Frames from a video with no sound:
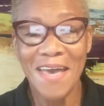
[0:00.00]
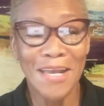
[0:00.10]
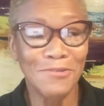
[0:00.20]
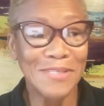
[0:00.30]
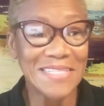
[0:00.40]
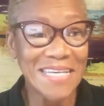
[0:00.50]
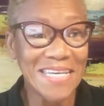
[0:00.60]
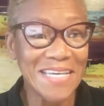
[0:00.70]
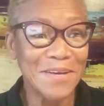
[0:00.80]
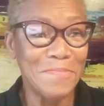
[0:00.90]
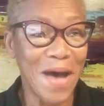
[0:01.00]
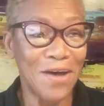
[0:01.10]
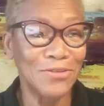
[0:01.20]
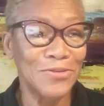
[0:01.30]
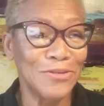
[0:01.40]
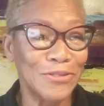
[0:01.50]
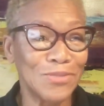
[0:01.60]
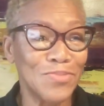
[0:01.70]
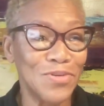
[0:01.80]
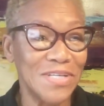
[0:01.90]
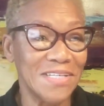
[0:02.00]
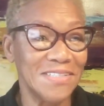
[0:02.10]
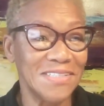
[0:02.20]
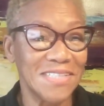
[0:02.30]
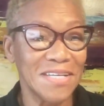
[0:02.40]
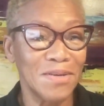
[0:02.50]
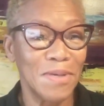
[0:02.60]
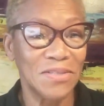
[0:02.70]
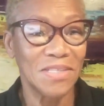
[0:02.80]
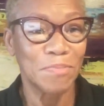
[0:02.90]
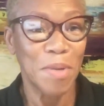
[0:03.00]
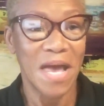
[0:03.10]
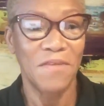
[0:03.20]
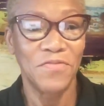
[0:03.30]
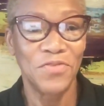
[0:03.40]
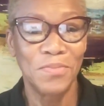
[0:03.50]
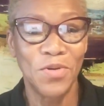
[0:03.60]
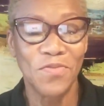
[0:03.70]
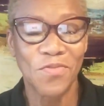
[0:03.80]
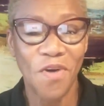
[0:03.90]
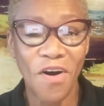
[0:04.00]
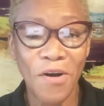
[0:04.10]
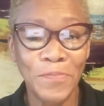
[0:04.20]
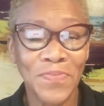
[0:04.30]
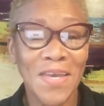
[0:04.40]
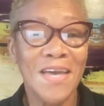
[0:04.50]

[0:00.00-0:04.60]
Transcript: And I was thinking about you this morning and just thinking about this platform overall.